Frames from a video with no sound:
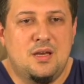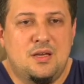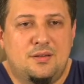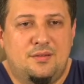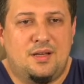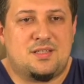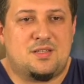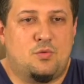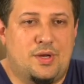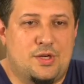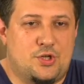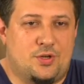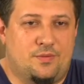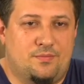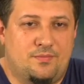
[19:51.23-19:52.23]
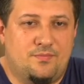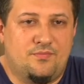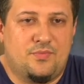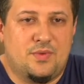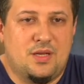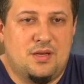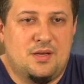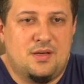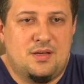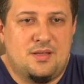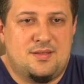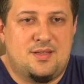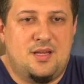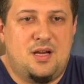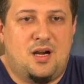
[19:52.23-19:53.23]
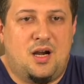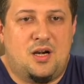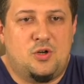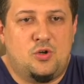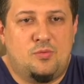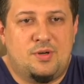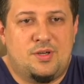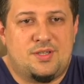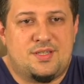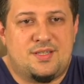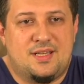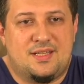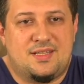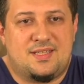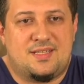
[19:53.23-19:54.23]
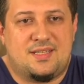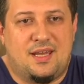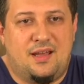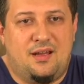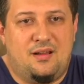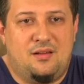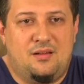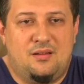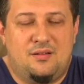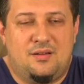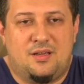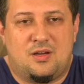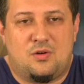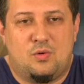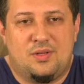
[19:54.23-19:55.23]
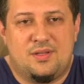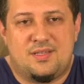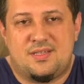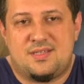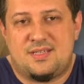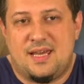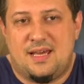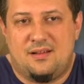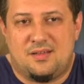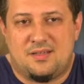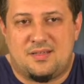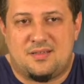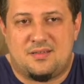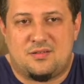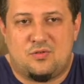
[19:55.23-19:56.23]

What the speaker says: Next question. There are rumors that sell equals sells.